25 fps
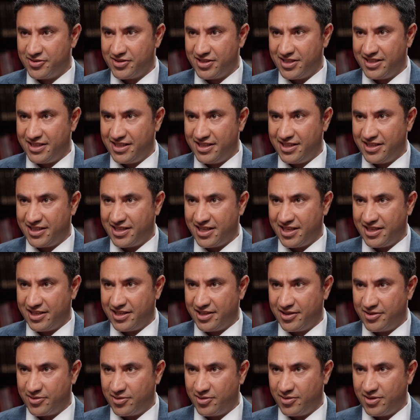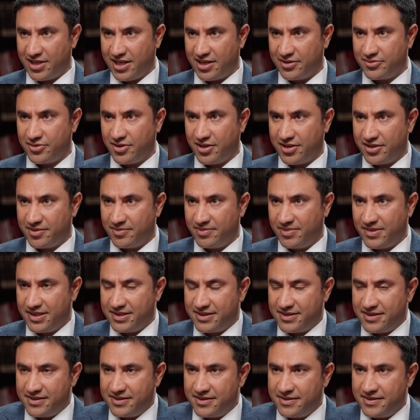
and then it can get rolled out to other places.